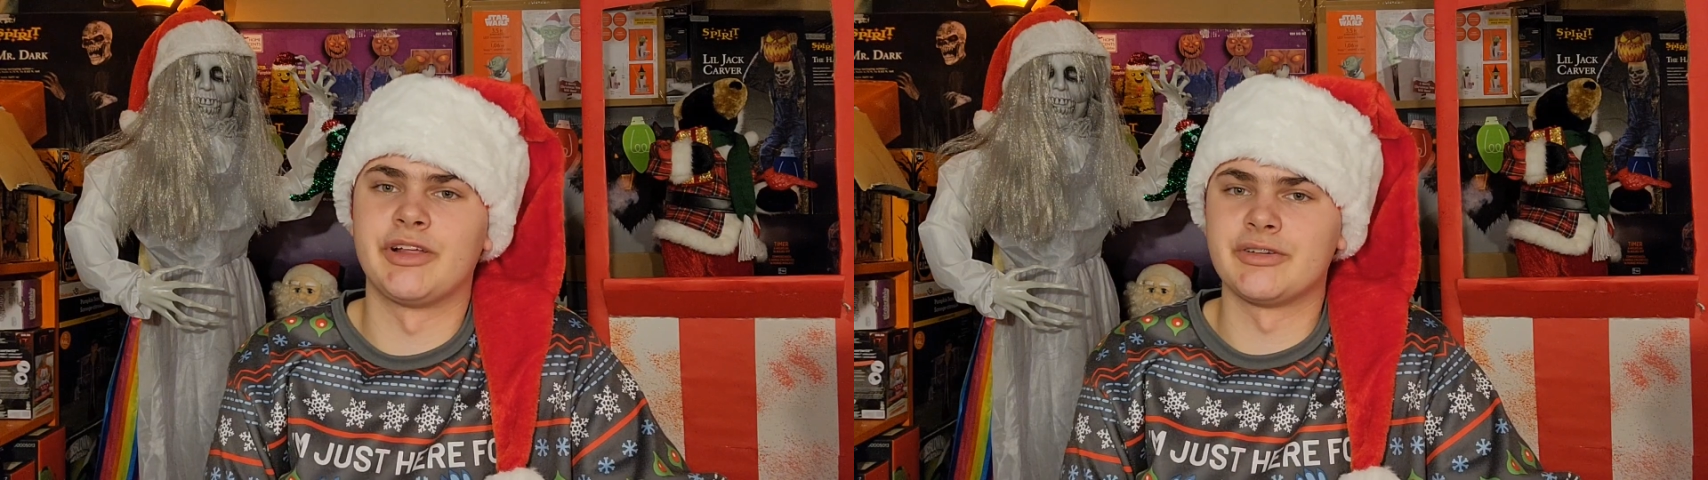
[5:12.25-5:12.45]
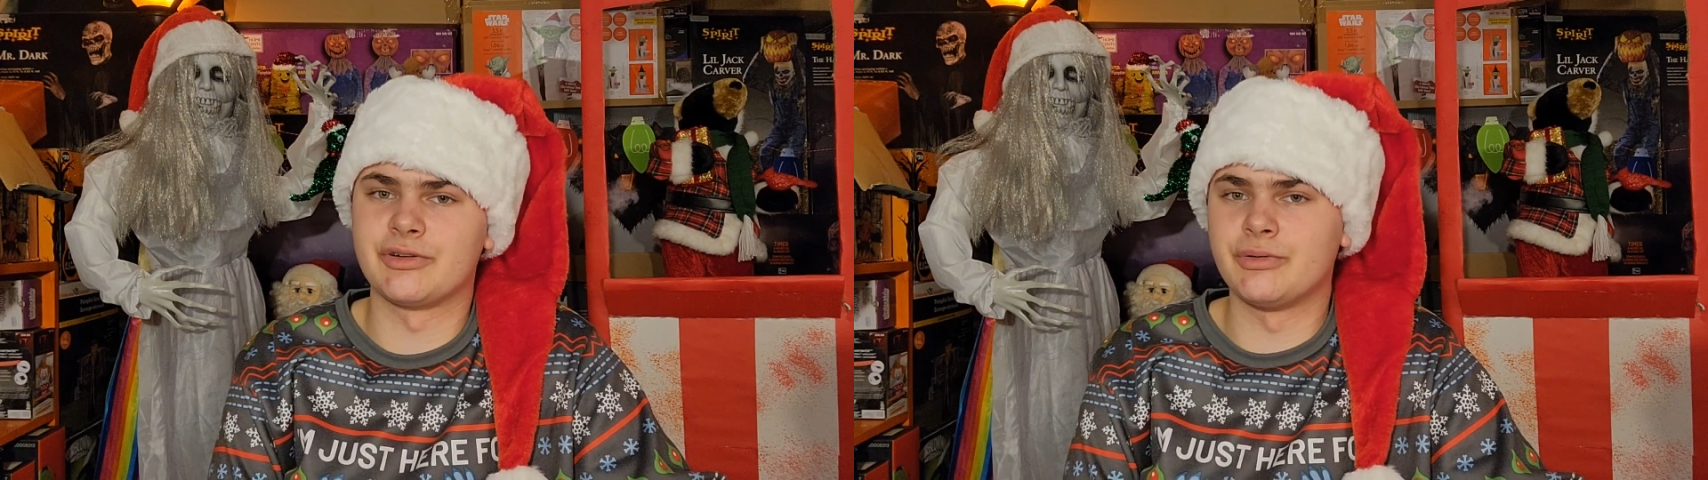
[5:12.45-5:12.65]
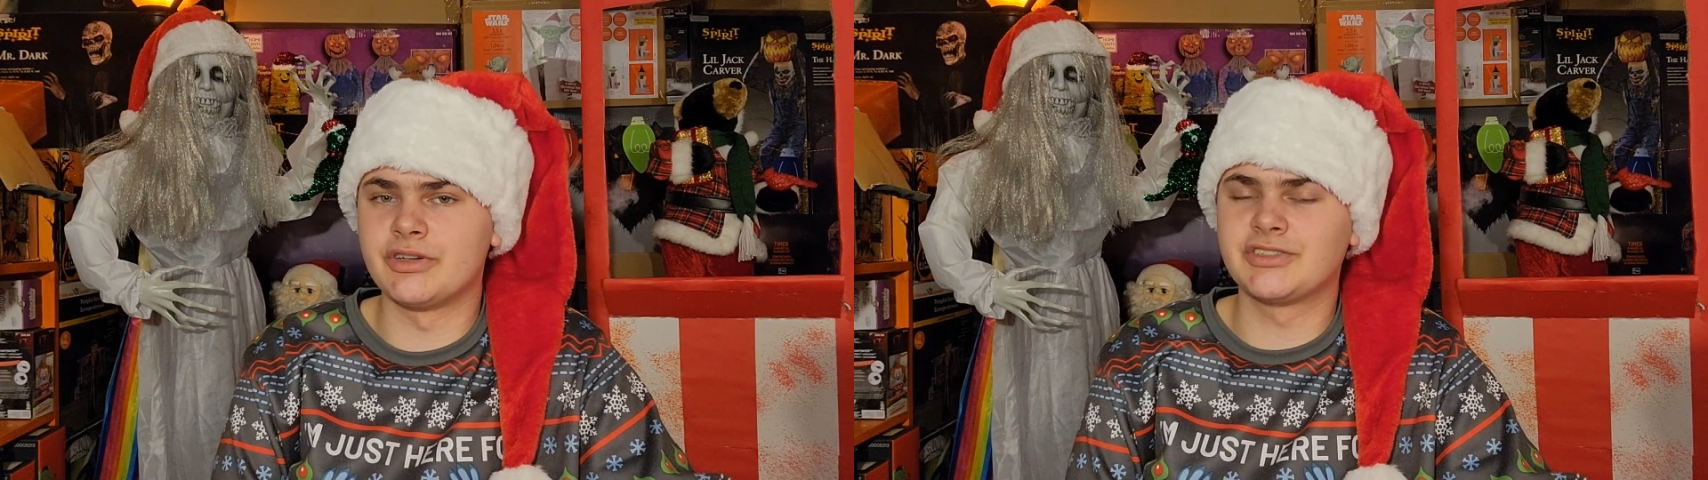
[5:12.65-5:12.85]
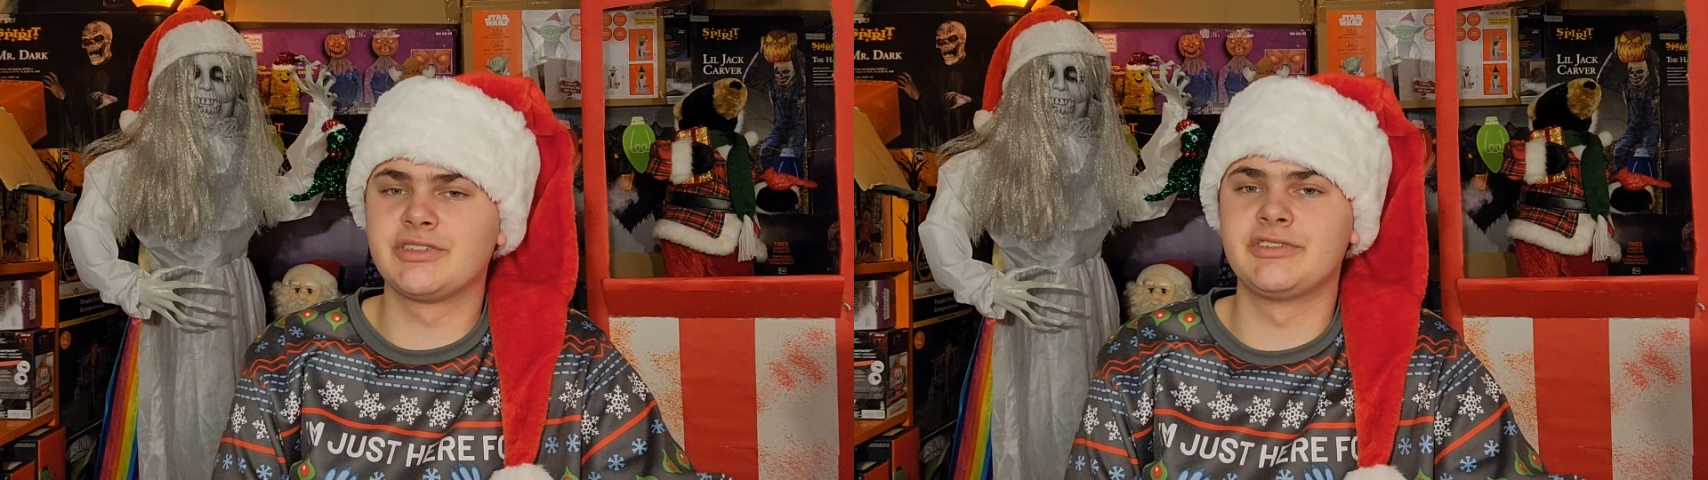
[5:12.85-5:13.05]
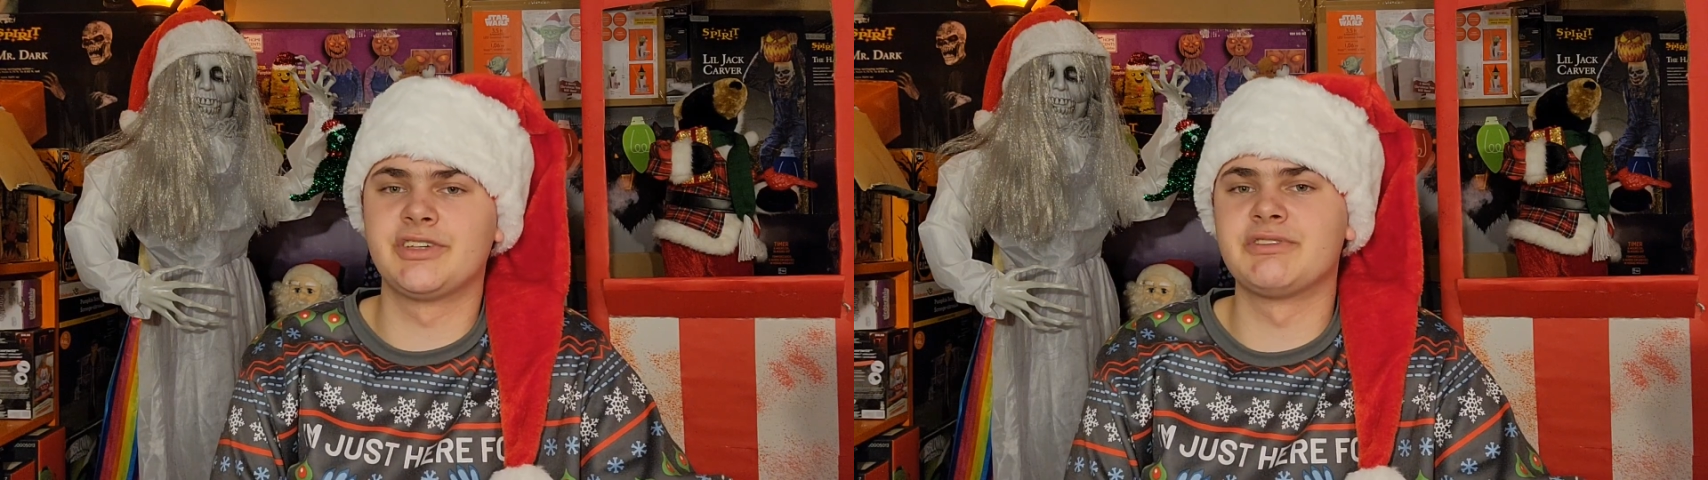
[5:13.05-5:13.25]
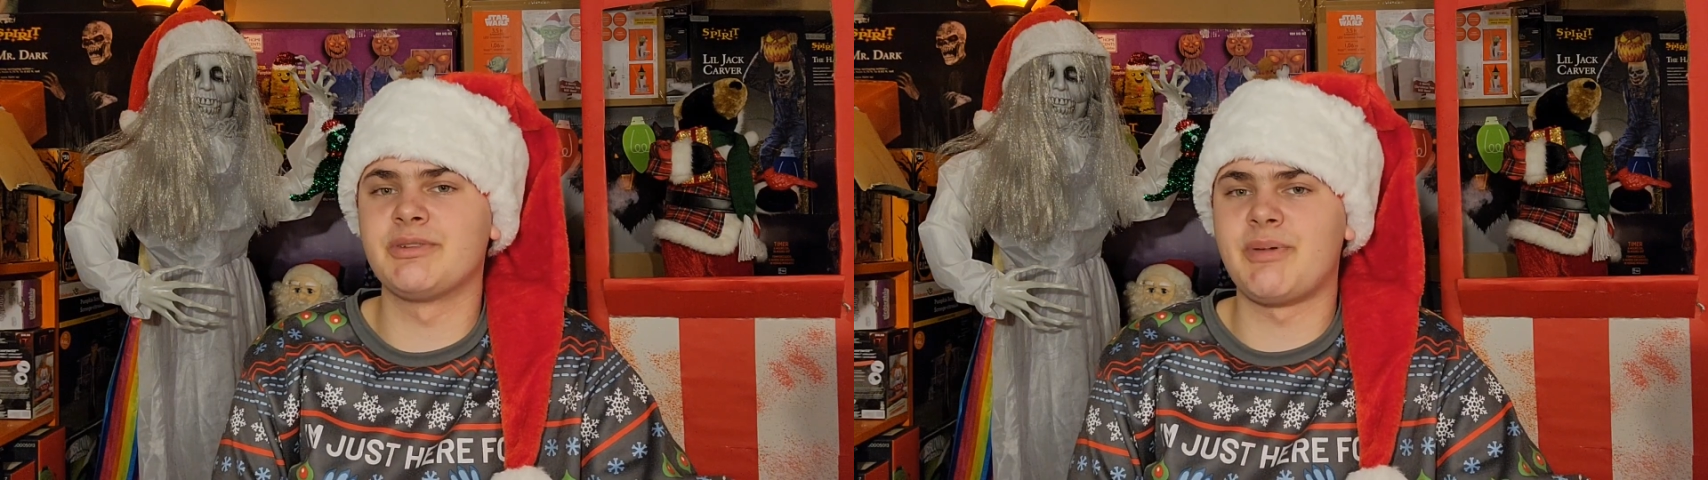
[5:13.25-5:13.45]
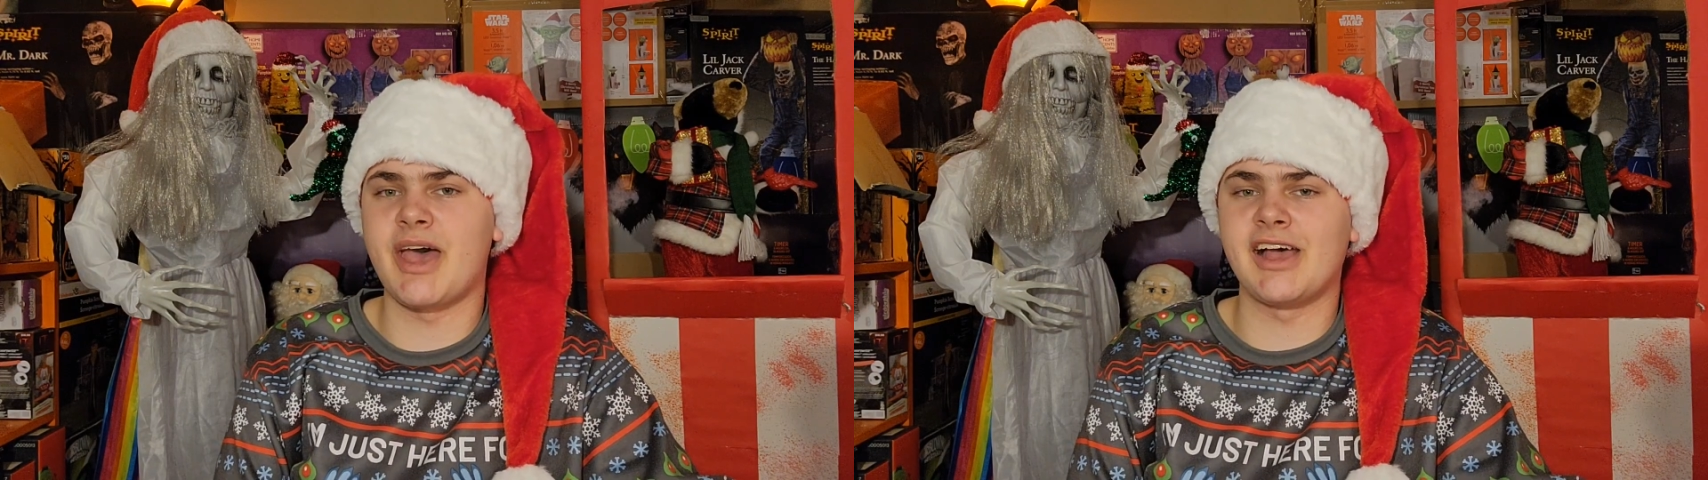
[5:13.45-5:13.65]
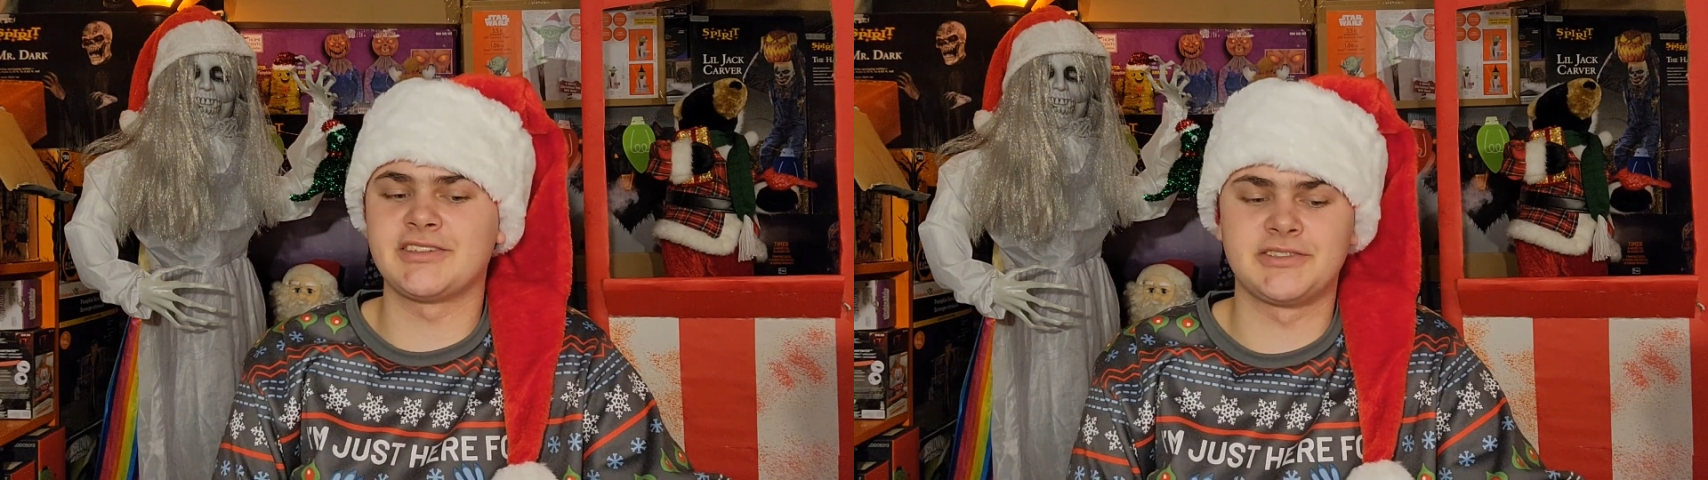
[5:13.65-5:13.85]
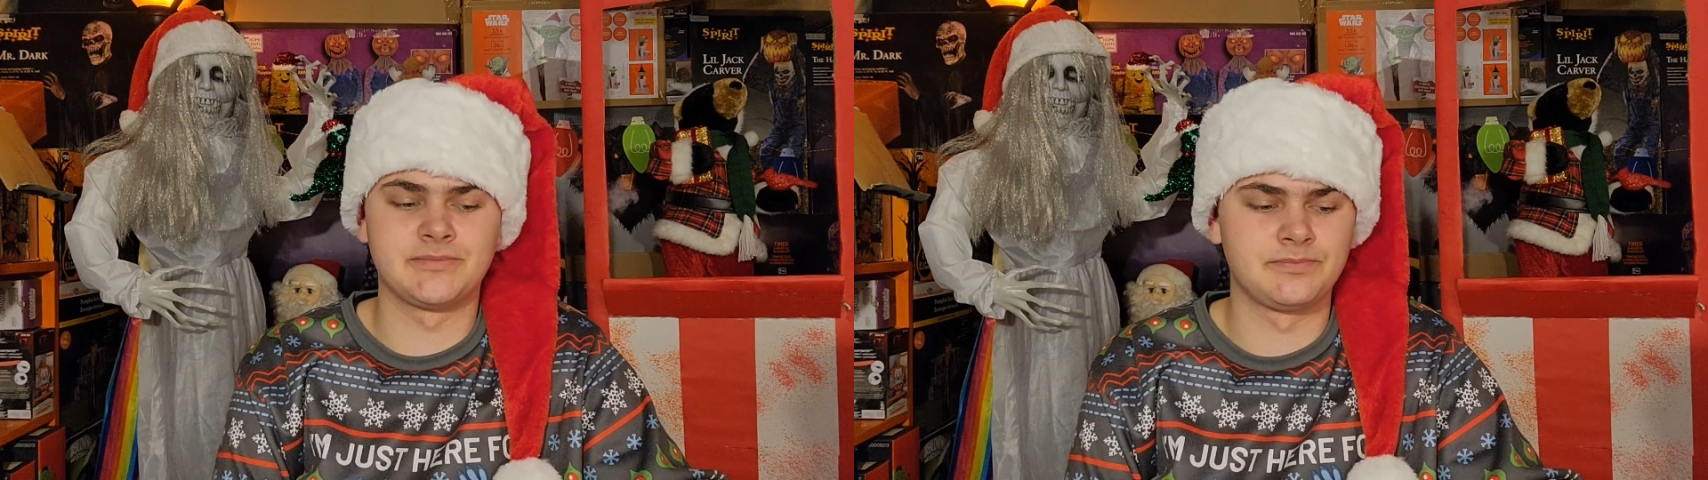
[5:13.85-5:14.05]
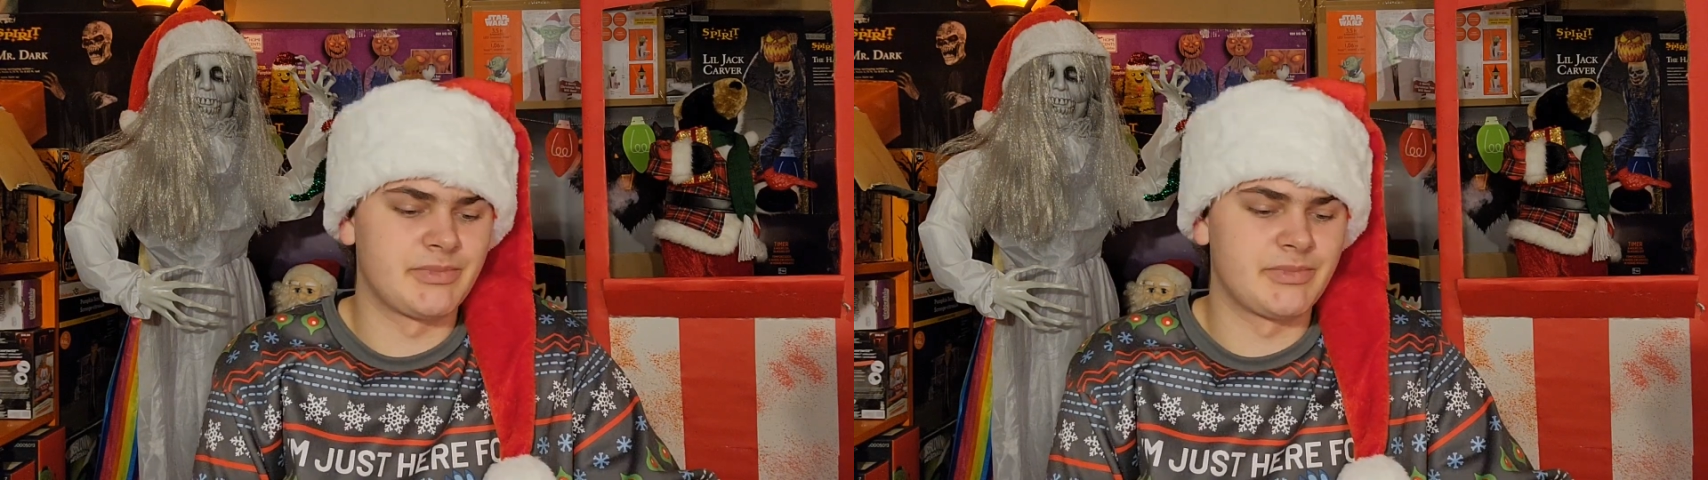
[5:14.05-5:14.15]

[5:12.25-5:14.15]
other cool exclusives in the past.